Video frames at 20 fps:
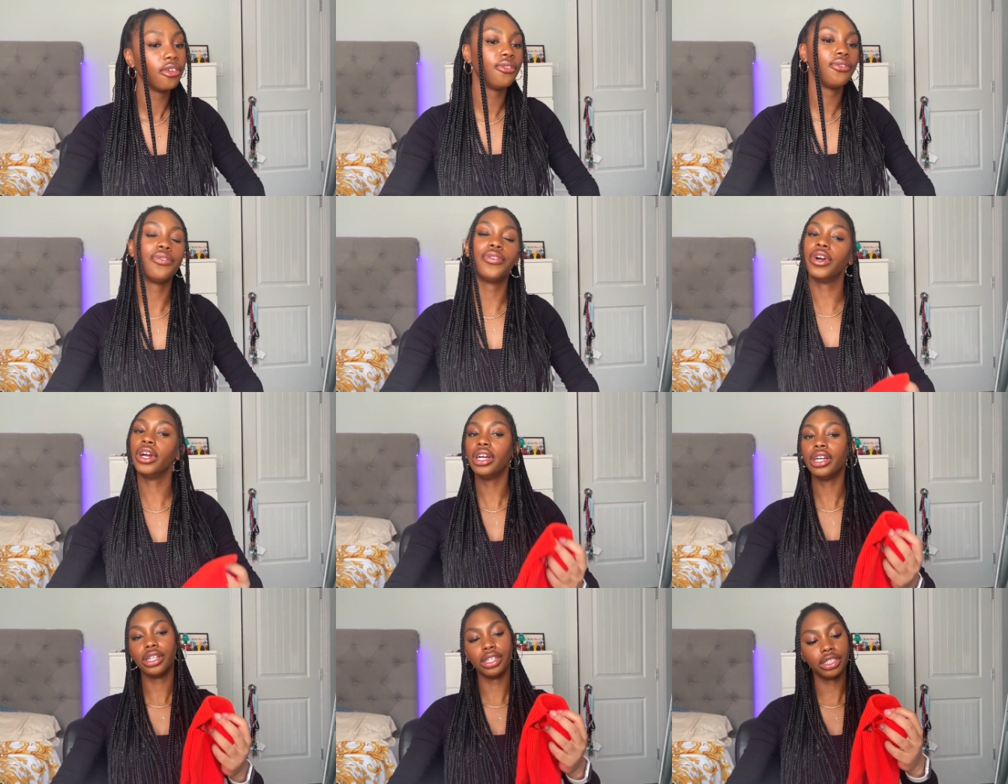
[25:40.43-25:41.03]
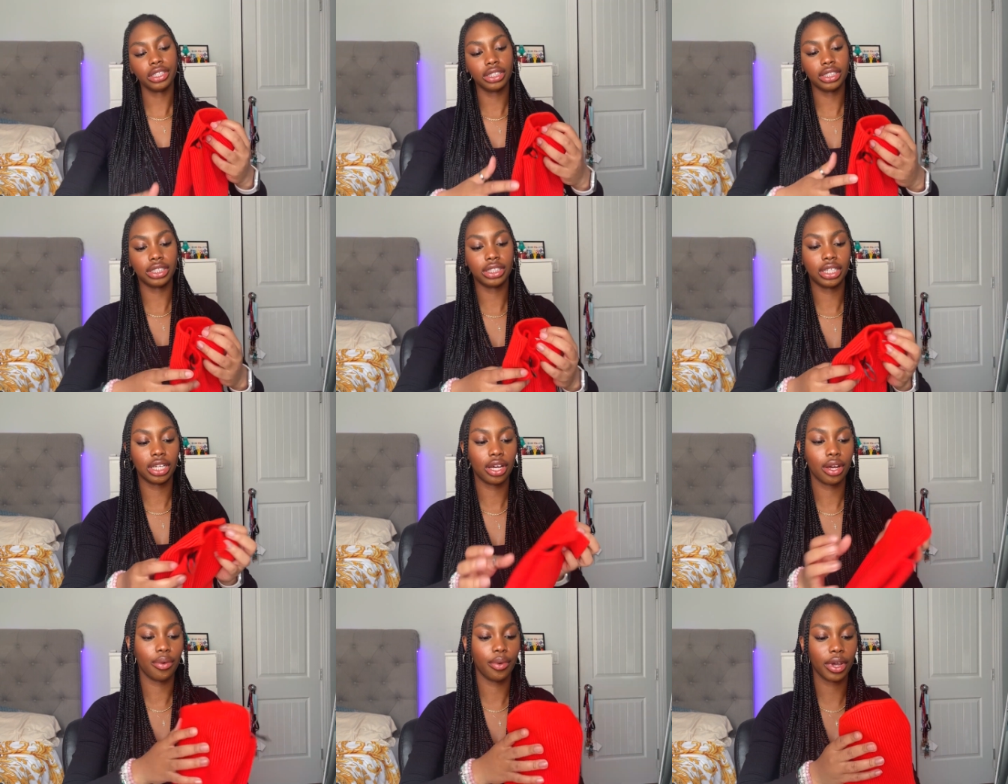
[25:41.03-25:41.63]
First,
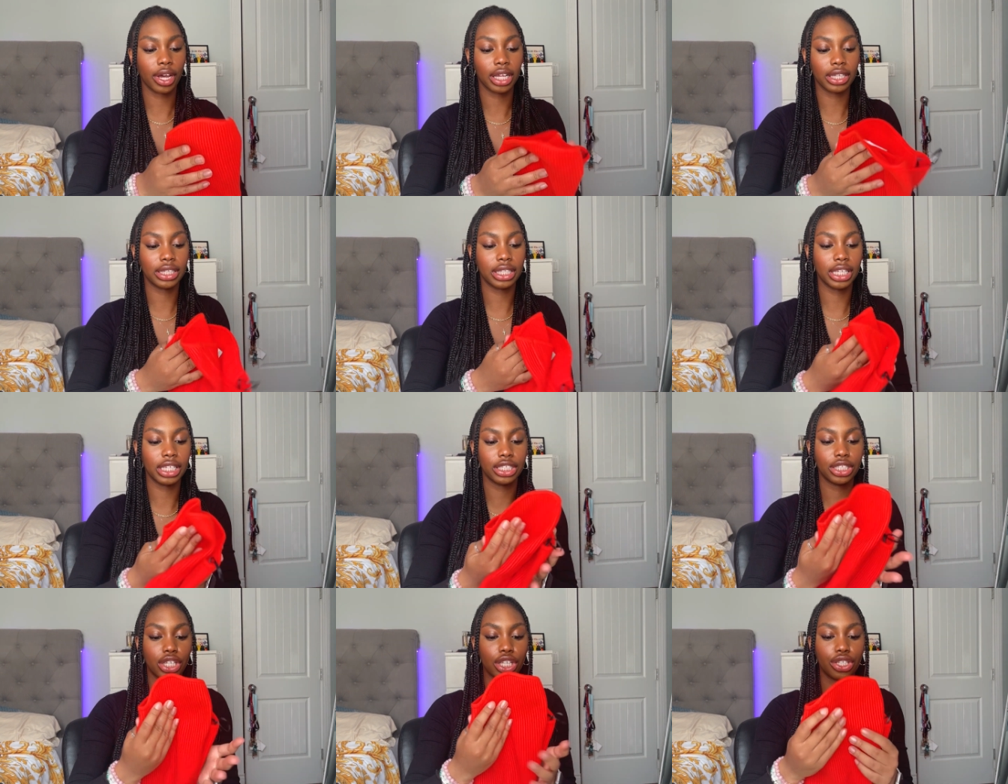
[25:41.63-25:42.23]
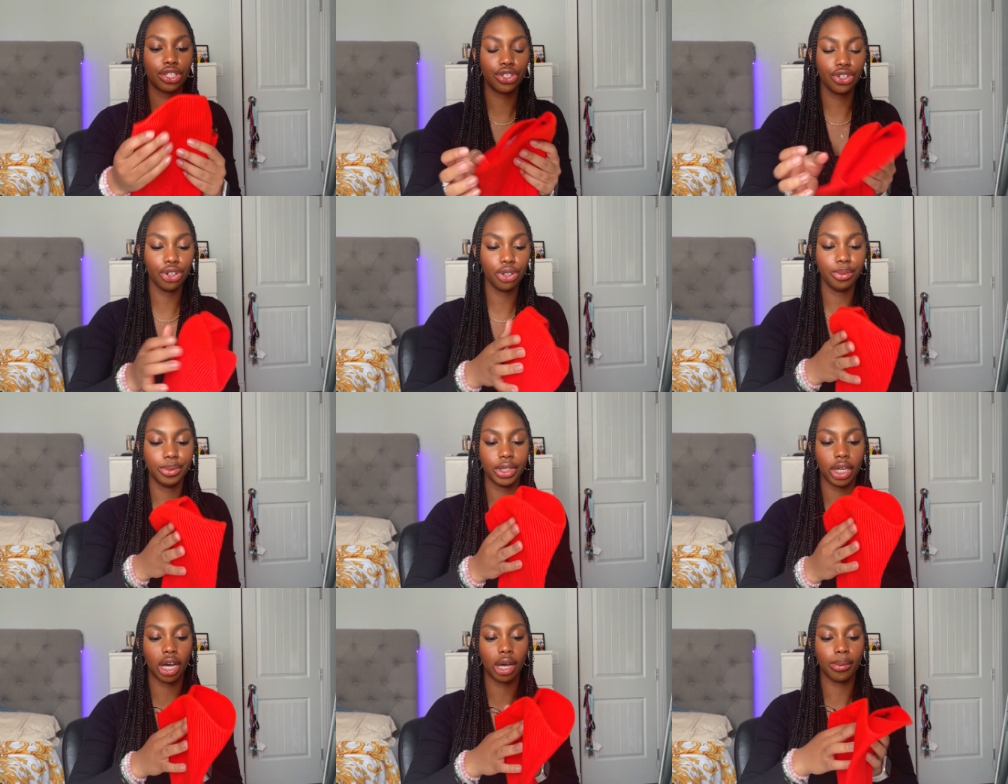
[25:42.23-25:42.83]
we got this tube
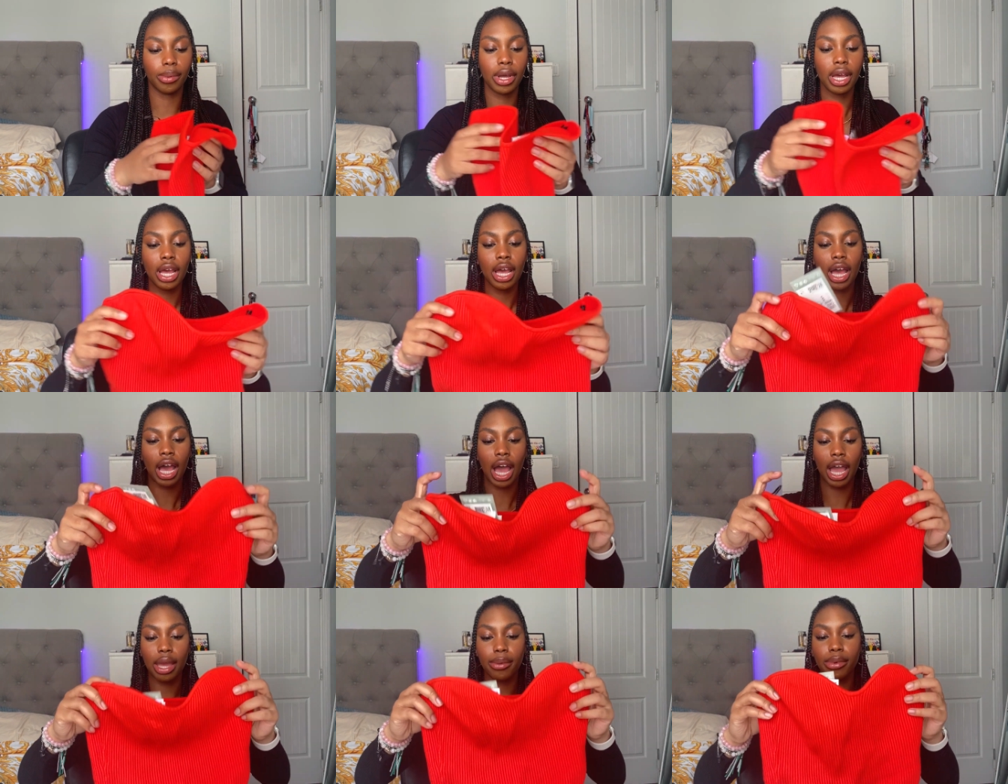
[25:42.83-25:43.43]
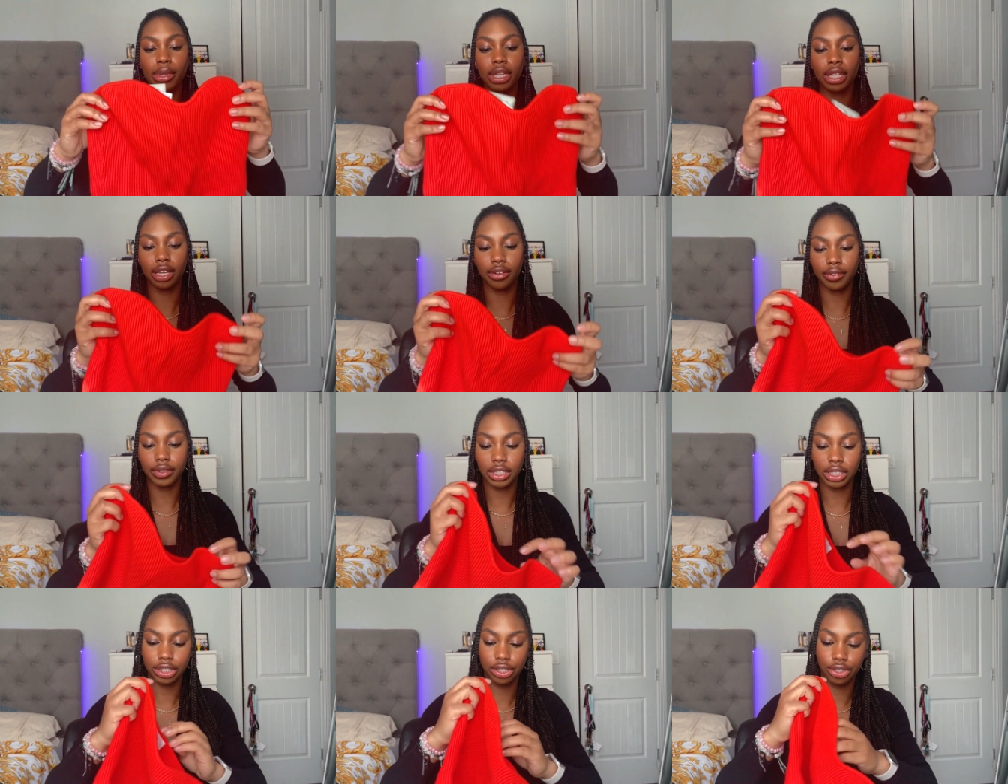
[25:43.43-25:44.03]
top. I am in love
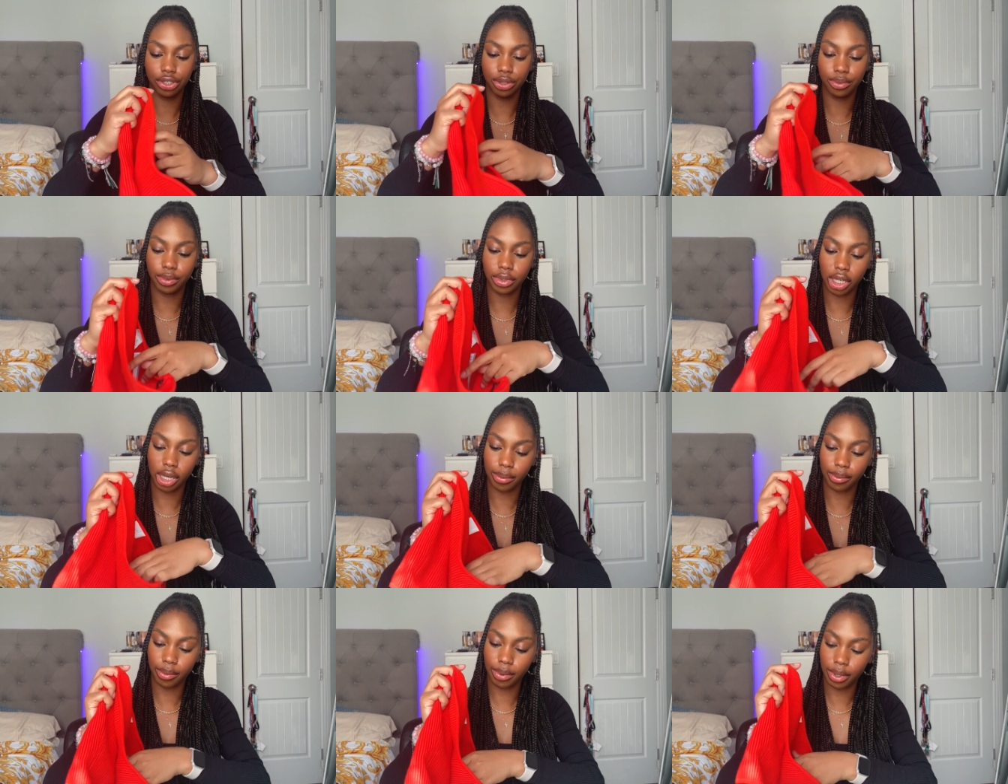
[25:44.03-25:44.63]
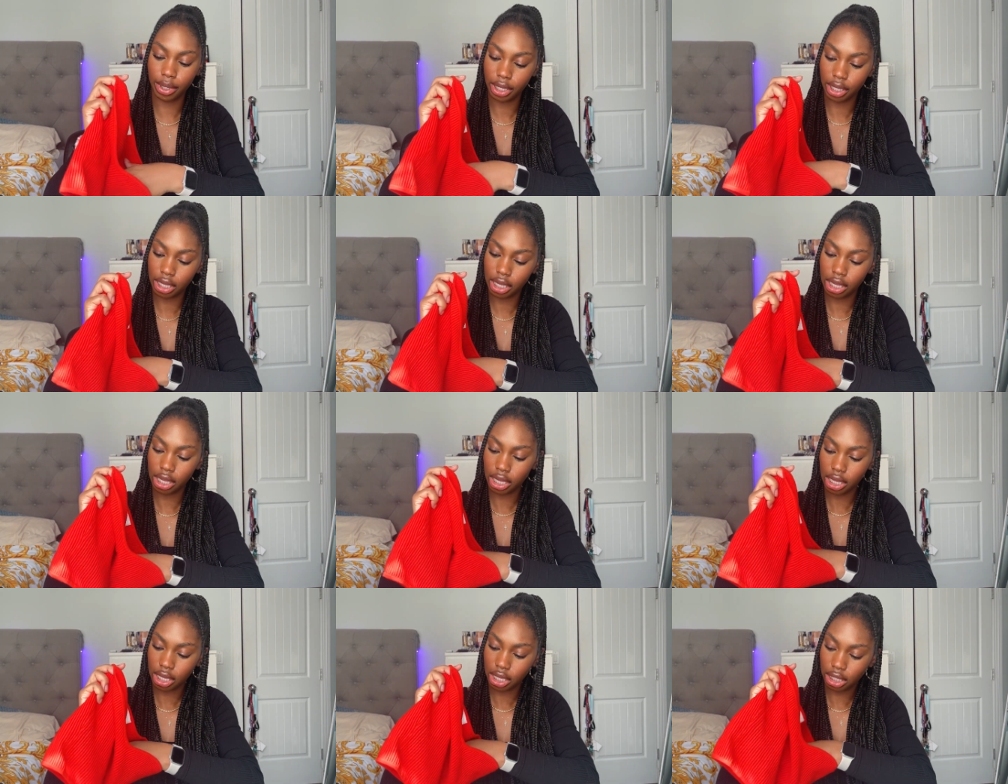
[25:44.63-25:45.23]
with this tube top.
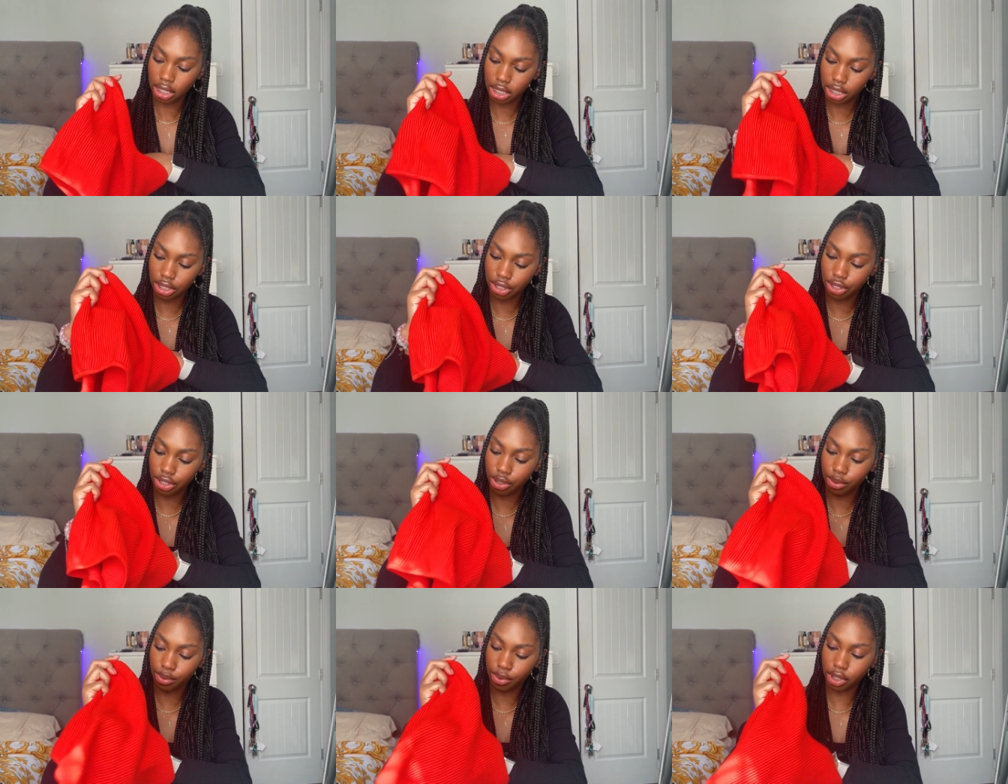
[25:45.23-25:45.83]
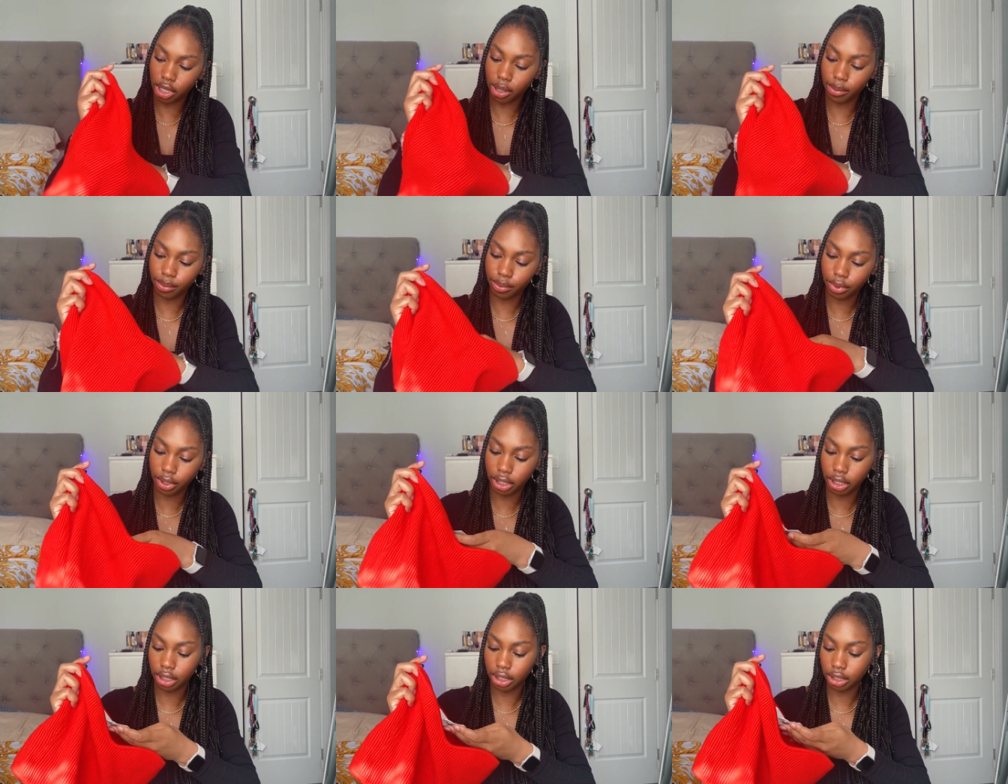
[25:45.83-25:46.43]
This tube top
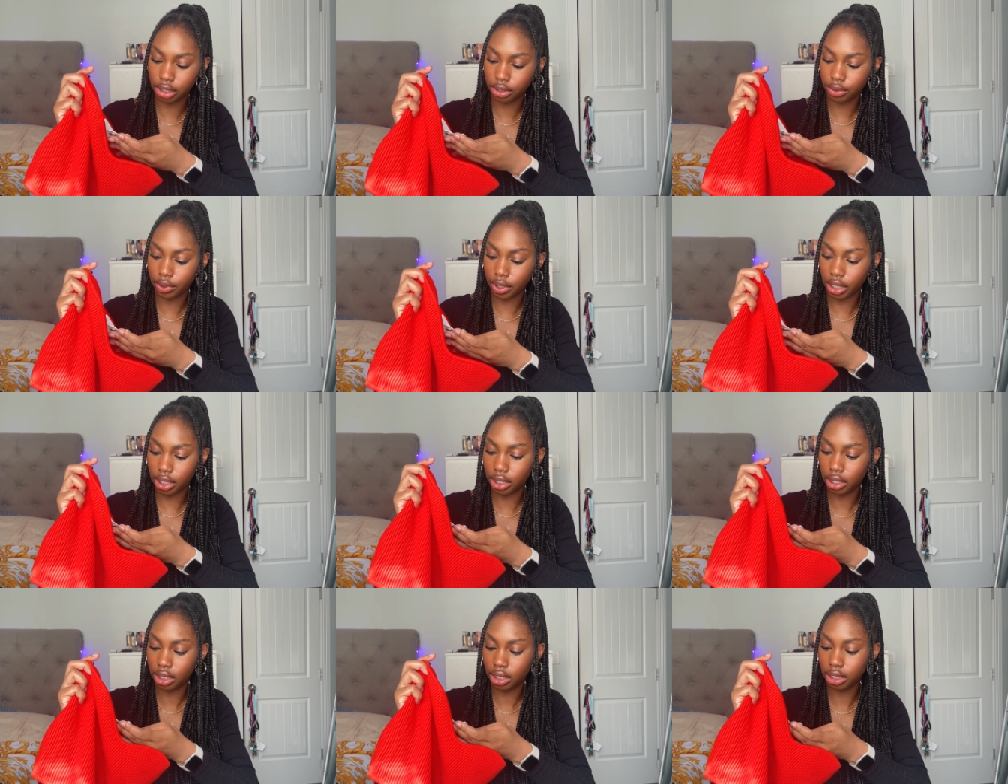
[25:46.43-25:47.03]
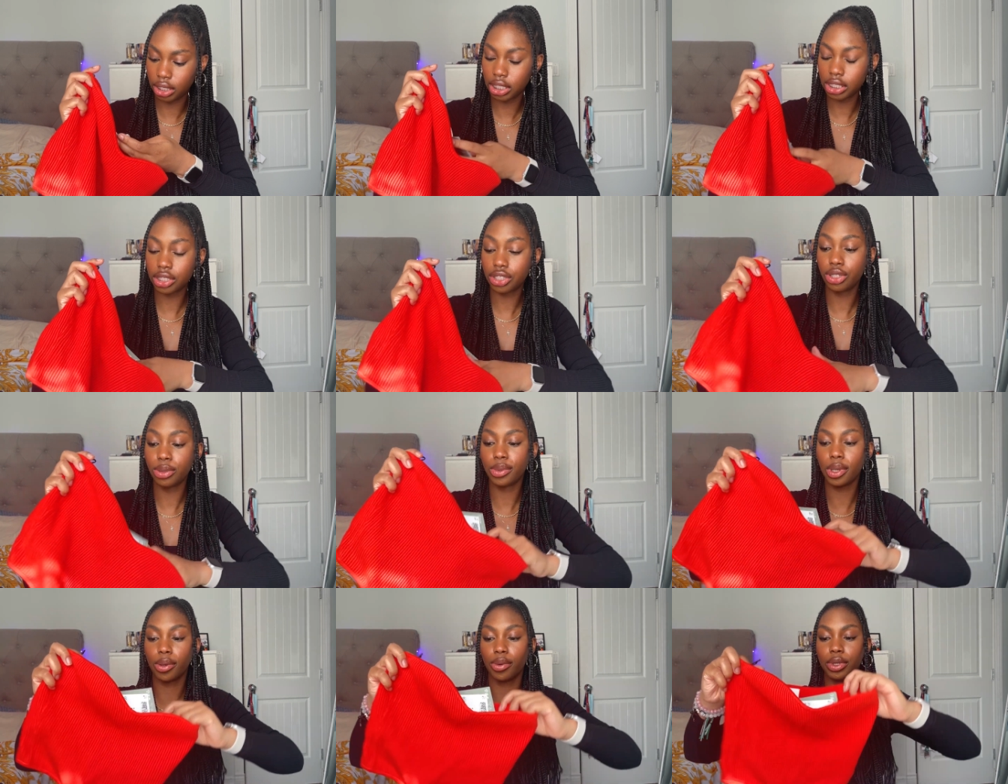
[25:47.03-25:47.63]
was what? This
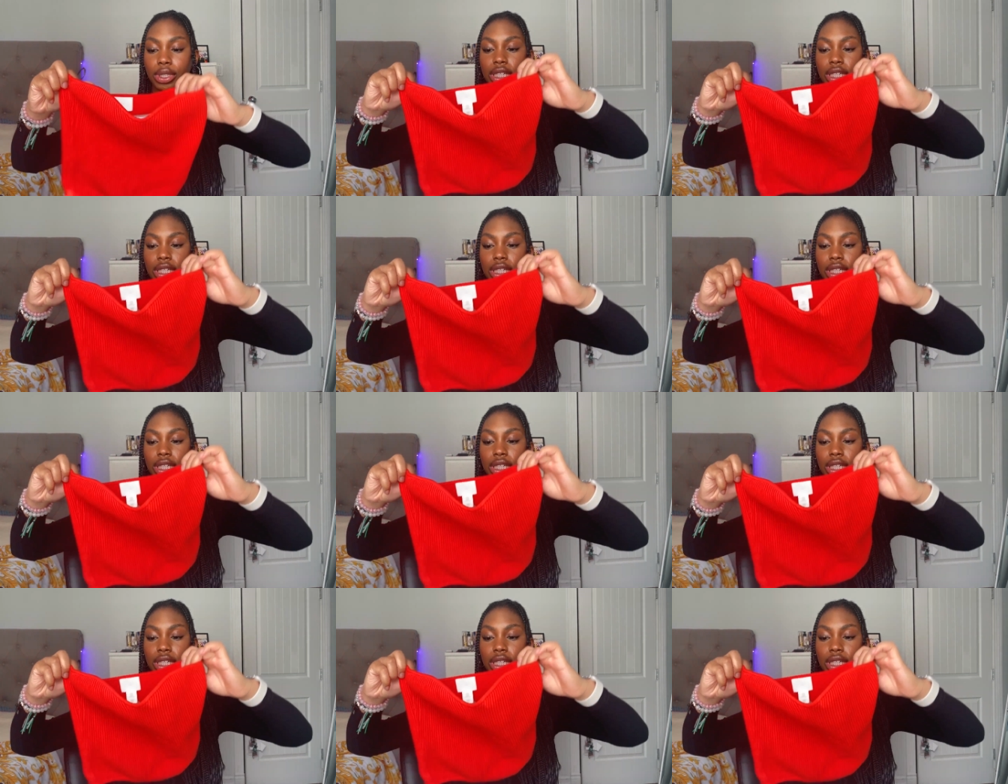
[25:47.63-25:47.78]
tube top was